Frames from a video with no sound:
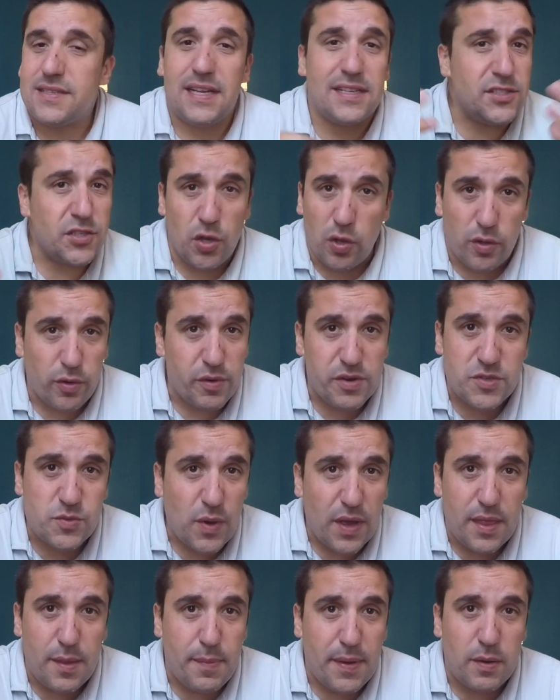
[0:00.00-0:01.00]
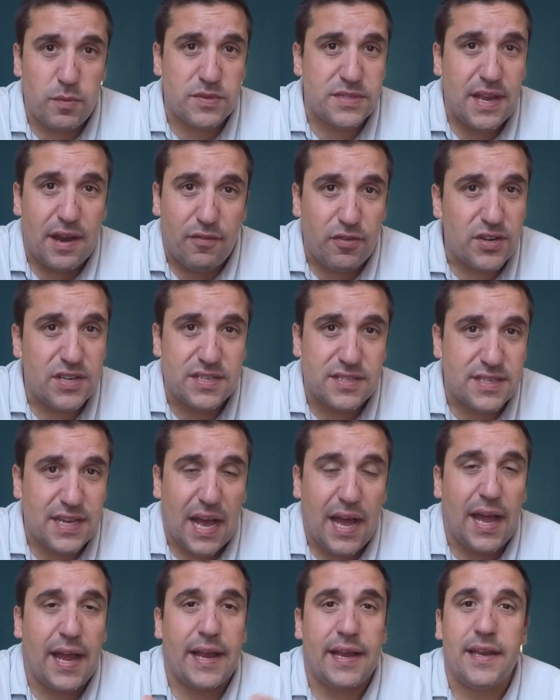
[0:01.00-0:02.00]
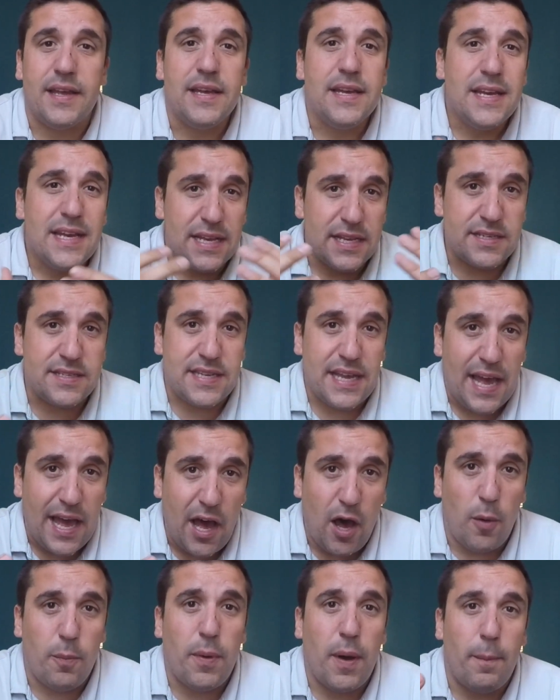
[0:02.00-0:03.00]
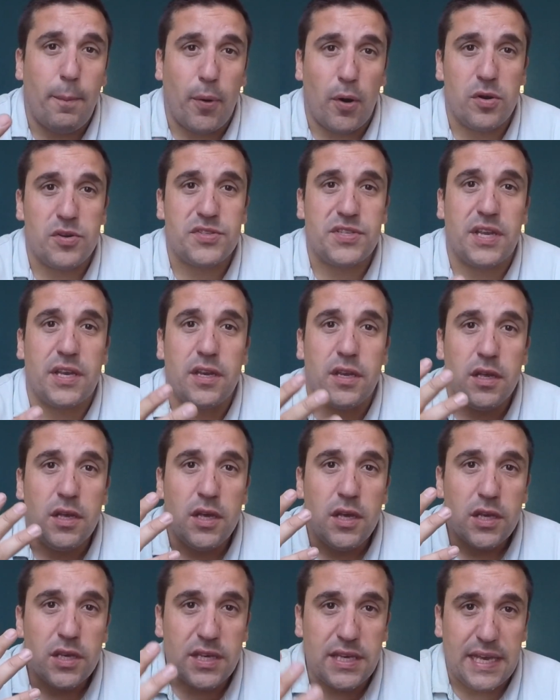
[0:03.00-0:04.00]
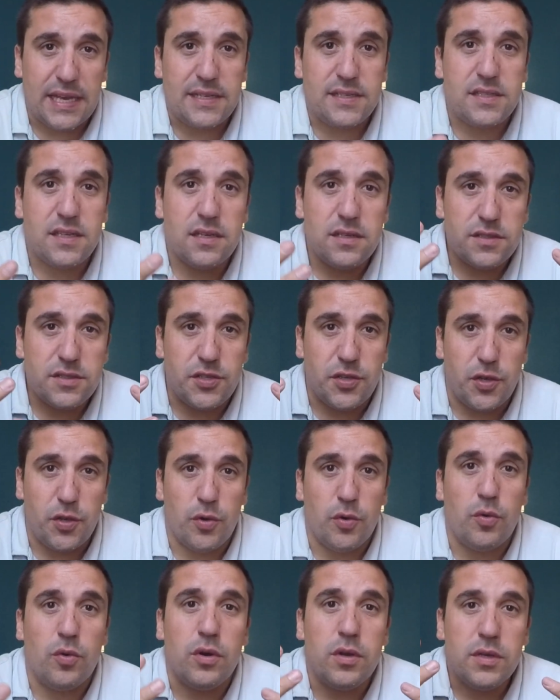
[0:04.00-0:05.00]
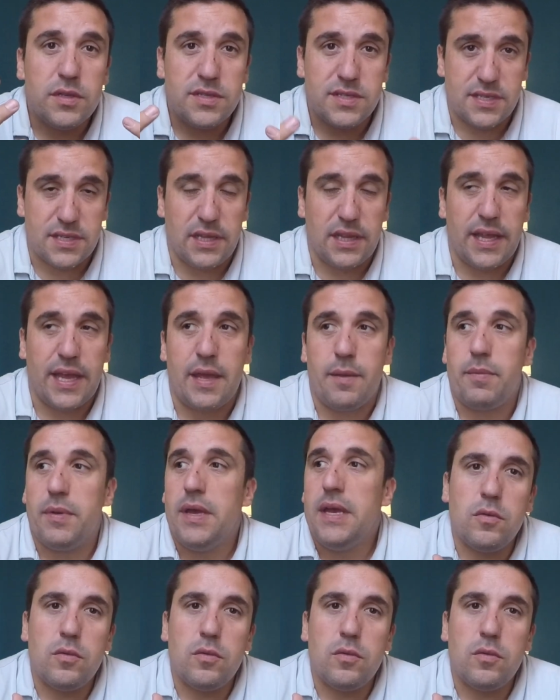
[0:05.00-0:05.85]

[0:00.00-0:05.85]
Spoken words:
That's the only reason why the bed was ever designed, is to help a person get to sleep.